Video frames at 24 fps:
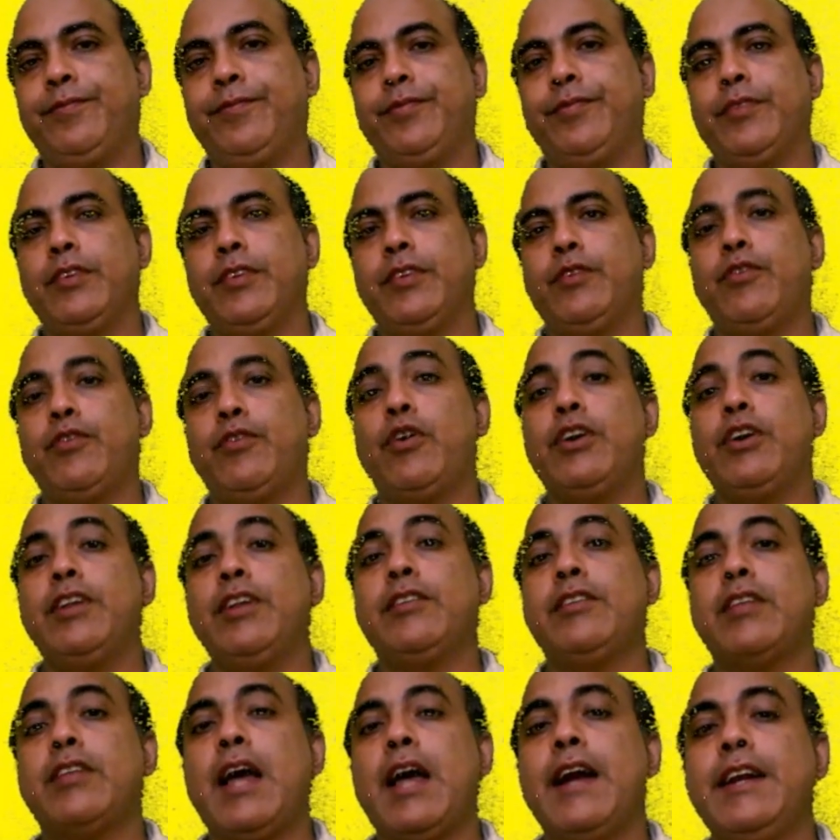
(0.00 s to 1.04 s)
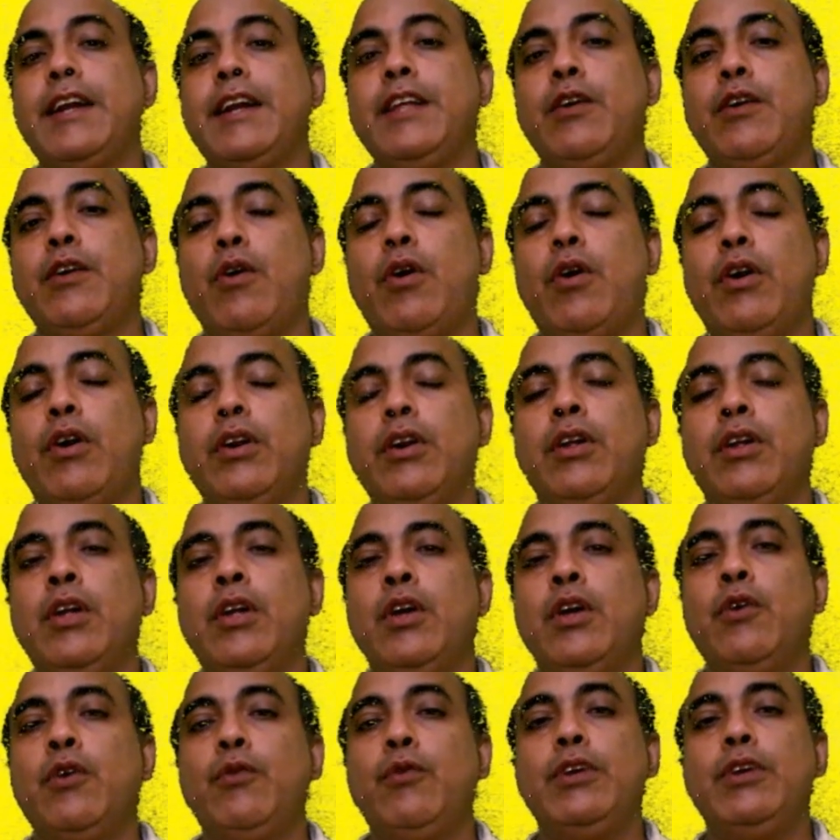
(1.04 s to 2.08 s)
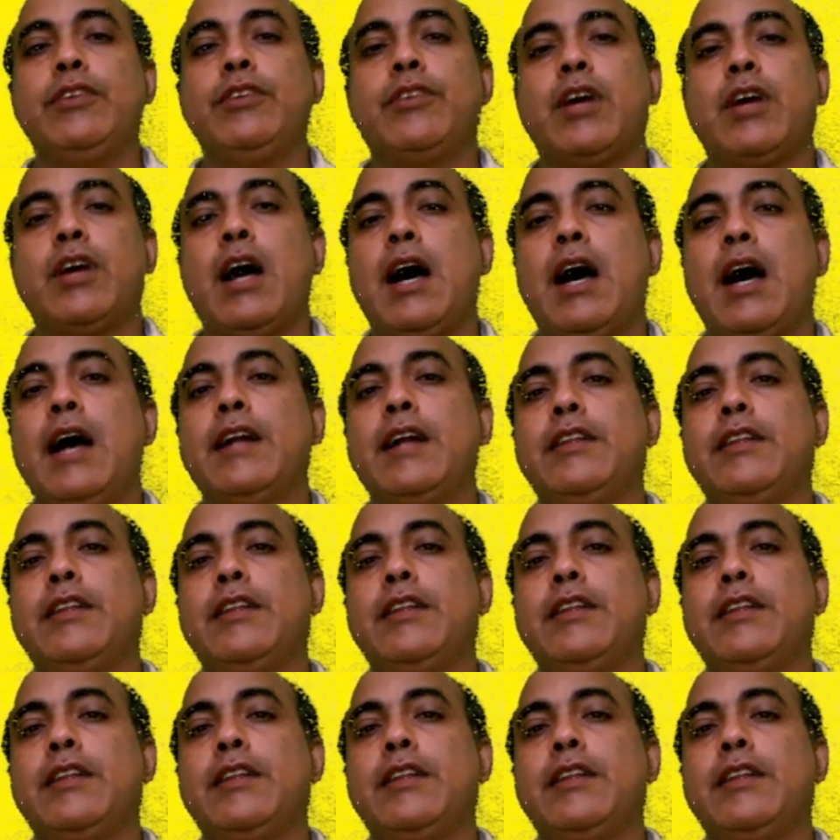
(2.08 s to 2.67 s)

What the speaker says: for deciding on which car